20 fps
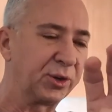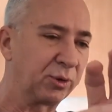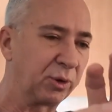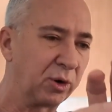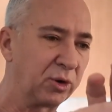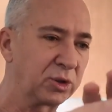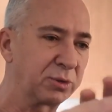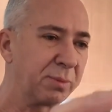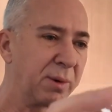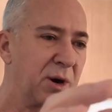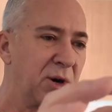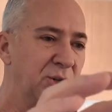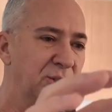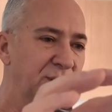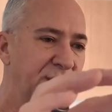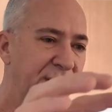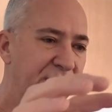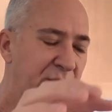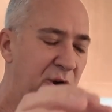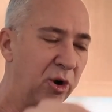and gross
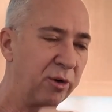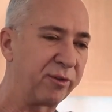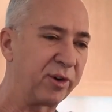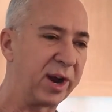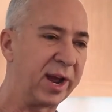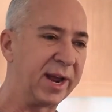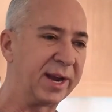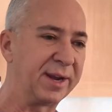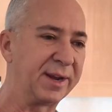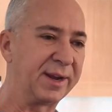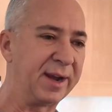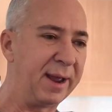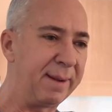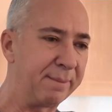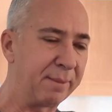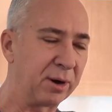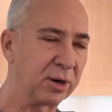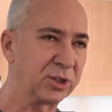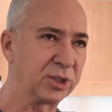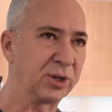margin and overhead and net
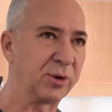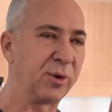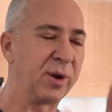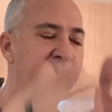margin.